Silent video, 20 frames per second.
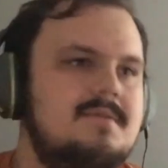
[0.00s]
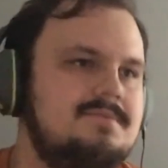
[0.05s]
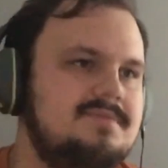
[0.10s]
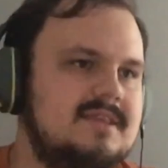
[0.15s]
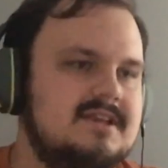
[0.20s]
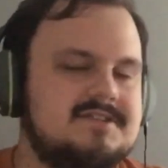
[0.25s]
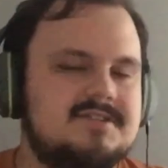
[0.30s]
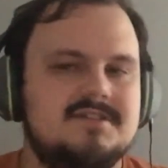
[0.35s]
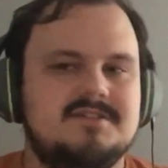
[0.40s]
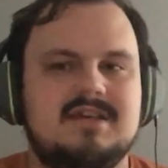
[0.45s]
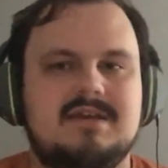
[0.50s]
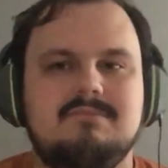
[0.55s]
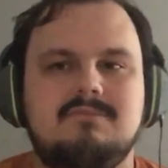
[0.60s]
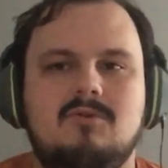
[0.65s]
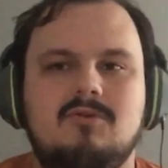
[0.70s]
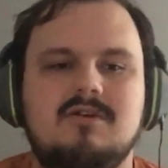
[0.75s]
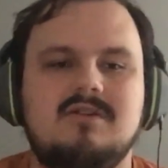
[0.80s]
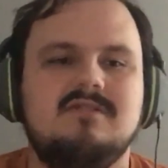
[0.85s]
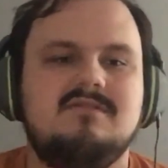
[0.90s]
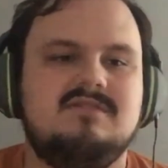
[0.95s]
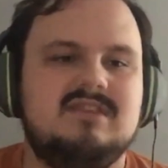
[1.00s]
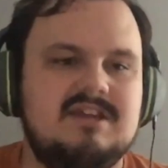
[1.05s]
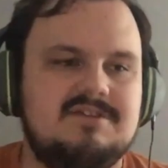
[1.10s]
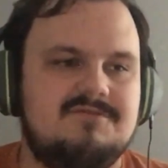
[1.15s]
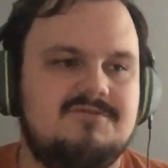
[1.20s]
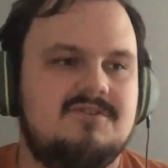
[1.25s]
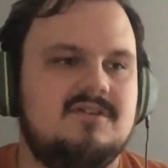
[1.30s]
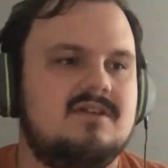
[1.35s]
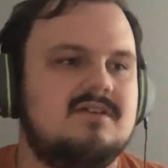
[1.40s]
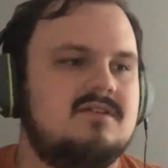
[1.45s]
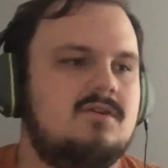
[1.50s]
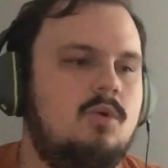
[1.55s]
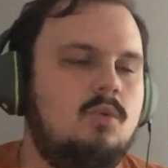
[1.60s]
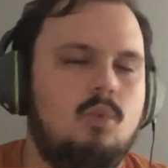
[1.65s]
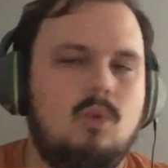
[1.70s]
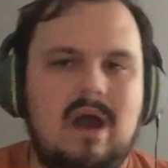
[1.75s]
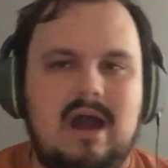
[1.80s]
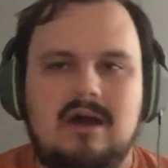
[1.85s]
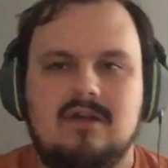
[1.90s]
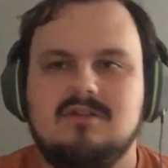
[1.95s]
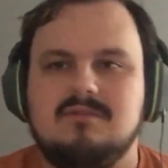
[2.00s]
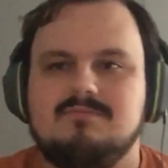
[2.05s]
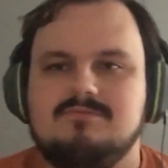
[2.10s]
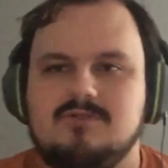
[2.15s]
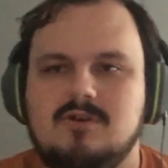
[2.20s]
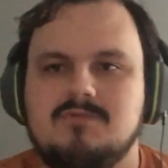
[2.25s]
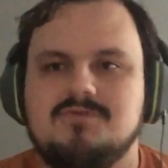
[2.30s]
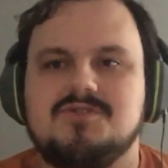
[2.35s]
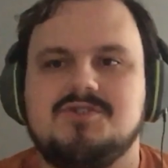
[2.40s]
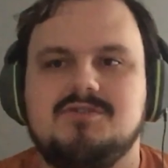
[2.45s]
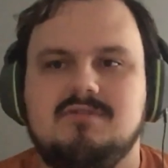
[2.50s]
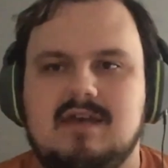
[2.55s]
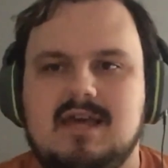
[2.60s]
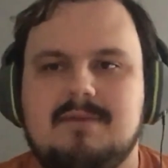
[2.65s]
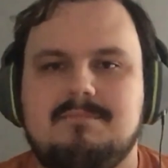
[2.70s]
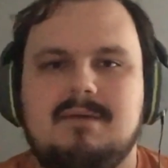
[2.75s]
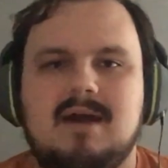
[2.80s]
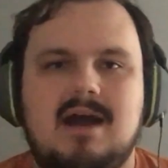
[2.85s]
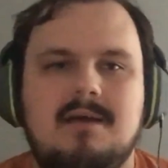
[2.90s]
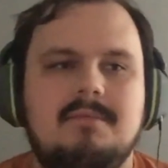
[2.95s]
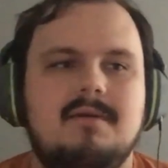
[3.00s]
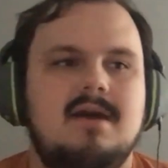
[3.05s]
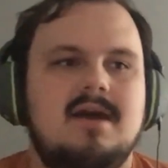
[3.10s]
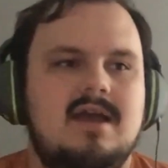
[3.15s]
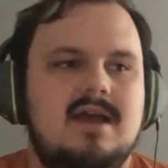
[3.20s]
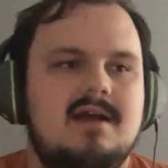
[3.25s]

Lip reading: This is a more different, wild approach to hip-hop